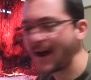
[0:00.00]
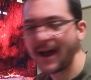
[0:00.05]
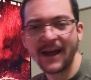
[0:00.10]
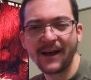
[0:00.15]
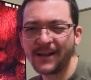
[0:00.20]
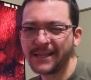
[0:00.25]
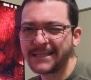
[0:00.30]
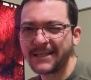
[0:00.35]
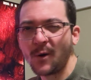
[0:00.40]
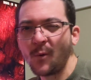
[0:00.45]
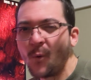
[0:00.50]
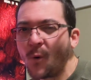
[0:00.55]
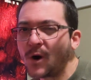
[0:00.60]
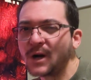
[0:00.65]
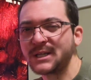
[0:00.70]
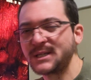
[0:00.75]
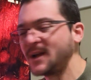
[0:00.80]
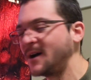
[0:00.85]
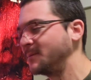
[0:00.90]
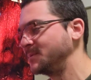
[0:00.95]
right it's the
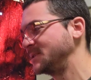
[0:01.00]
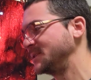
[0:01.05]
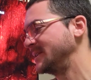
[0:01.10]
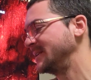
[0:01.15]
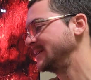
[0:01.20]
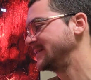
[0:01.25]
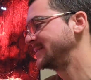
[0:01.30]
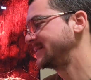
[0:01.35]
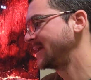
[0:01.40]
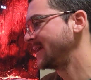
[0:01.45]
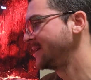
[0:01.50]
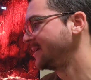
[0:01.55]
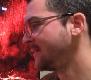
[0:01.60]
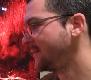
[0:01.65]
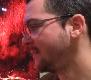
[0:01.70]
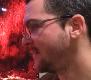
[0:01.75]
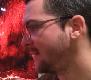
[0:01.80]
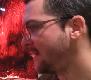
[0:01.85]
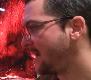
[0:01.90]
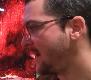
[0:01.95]
worst option let's say
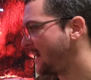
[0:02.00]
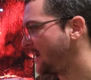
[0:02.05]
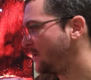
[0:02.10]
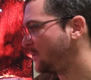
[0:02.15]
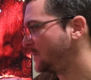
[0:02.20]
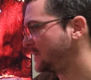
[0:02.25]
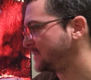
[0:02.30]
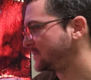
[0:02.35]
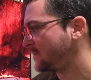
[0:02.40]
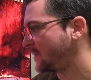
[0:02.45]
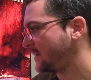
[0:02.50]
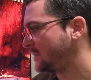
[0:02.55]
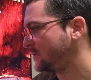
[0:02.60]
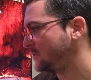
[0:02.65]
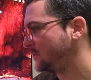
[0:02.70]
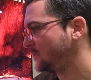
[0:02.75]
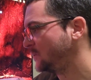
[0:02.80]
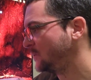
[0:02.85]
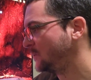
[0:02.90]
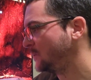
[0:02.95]
I always try
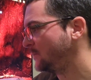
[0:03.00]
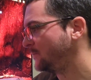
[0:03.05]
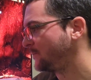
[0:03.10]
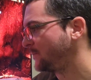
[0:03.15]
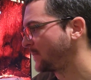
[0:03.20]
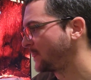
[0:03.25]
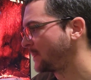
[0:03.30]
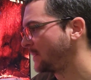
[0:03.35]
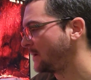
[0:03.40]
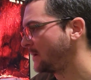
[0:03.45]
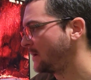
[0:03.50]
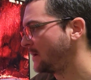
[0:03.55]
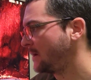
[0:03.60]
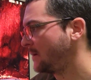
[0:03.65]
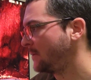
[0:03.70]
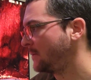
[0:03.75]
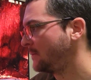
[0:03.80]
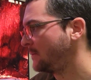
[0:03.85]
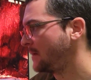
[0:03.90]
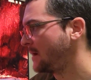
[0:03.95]
to
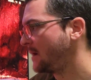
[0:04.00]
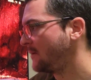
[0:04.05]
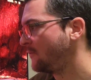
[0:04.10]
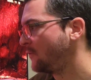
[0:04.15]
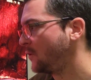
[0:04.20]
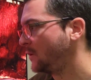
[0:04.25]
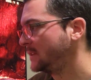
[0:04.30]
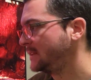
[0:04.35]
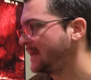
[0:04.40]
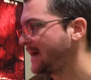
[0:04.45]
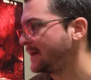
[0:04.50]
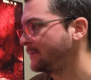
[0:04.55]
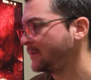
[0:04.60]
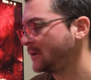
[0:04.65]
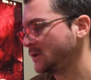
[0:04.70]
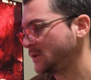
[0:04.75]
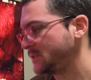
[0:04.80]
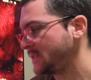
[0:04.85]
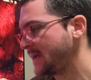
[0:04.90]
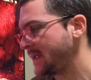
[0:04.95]
uh, avoid that
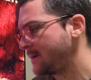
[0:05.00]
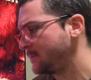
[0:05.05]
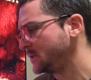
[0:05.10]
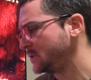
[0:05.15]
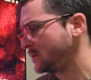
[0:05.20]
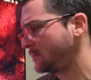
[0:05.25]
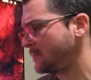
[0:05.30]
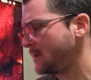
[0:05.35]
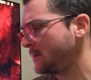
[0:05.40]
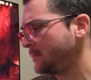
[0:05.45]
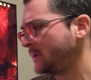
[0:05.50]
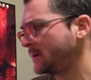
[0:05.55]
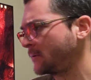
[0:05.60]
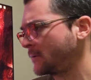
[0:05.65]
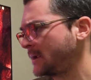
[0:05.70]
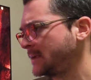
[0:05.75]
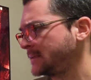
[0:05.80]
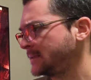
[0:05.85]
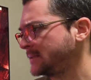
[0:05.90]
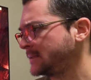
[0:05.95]
because dynamic tone mapping
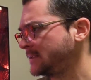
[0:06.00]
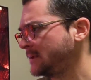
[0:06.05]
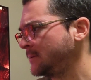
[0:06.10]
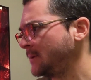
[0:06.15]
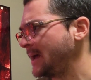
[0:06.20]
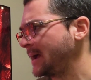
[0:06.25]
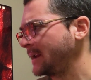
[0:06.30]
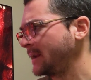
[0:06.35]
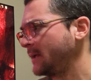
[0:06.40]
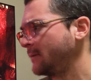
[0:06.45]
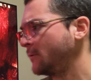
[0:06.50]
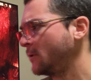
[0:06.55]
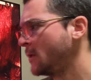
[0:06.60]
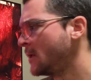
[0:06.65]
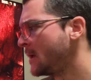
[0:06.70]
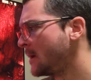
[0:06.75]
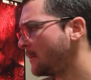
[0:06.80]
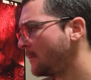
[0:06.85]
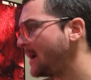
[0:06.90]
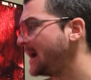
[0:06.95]
raises the black level.
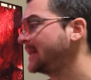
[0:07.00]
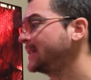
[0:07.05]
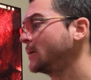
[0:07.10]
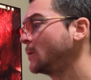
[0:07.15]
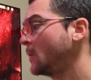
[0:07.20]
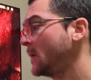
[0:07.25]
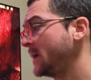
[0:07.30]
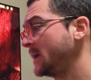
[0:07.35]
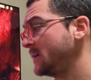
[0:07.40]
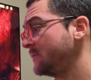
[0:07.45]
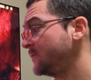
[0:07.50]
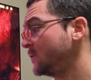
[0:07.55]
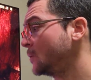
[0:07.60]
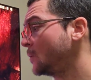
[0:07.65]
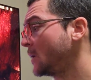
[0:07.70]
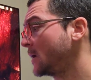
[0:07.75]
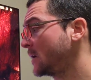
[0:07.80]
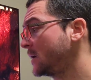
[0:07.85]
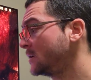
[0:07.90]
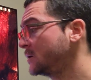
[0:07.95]
By the way, if you
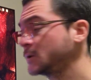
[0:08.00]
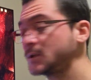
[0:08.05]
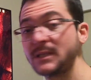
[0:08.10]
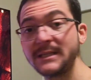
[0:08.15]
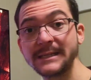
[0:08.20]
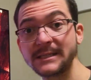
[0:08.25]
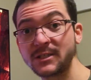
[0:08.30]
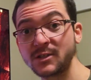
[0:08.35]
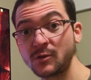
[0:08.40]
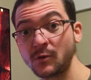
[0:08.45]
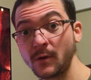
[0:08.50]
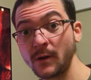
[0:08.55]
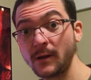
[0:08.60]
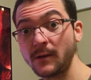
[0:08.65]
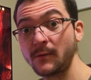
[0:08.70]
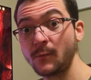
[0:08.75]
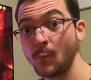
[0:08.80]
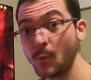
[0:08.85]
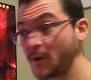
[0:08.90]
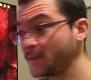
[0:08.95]
want to use this
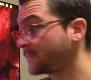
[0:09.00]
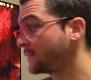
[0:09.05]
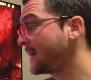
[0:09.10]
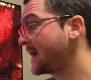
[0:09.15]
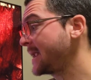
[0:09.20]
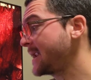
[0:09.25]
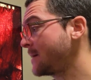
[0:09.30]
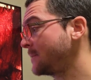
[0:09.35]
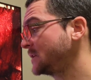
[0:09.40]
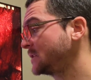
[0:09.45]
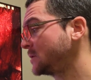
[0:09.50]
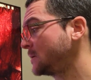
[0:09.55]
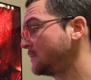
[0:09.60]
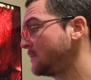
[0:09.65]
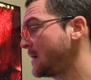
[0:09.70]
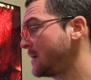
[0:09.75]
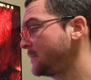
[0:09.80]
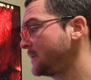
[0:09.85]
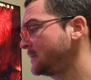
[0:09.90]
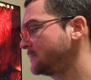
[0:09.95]
trick with dynamic tone
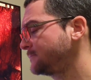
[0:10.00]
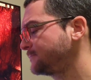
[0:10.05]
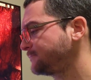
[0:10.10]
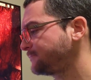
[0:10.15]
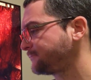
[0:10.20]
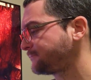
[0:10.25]
mapping,